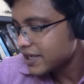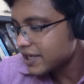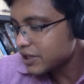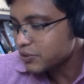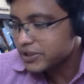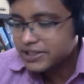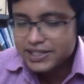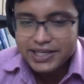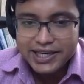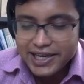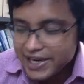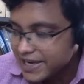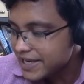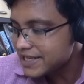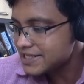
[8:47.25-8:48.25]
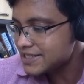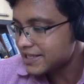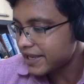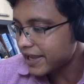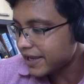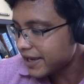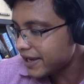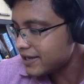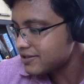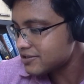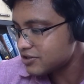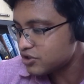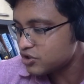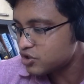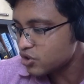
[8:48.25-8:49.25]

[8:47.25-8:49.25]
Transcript: equity leans against